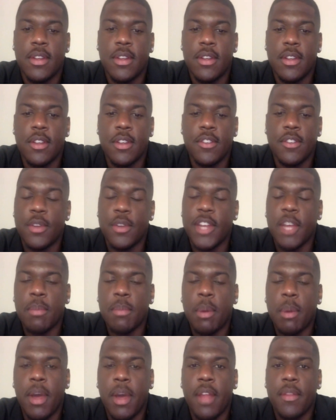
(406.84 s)
There's no doubt in
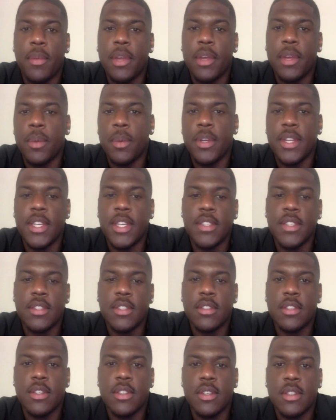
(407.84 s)
my mind that we can win the
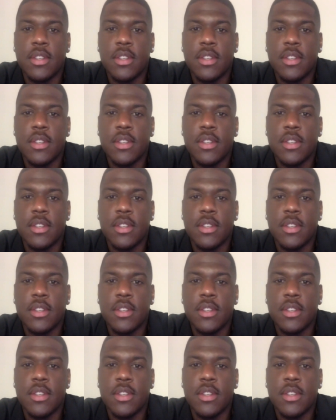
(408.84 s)
ACC.